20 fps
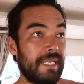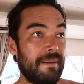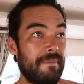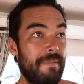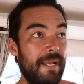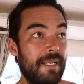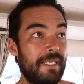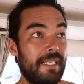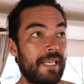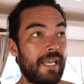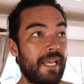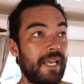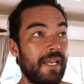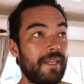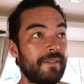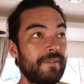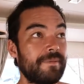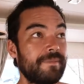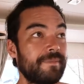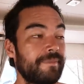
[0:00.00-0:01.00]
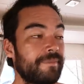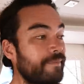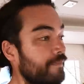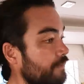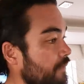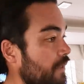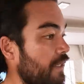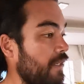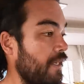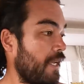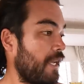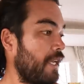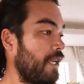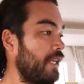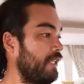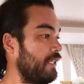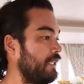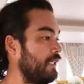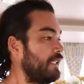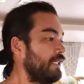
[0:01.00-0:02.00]
But yeah,
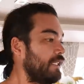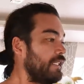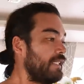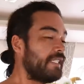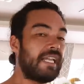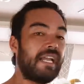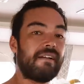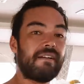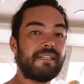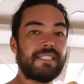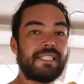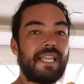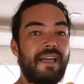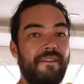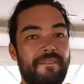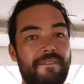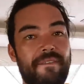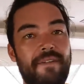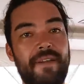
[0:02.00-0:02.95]
scary stuff.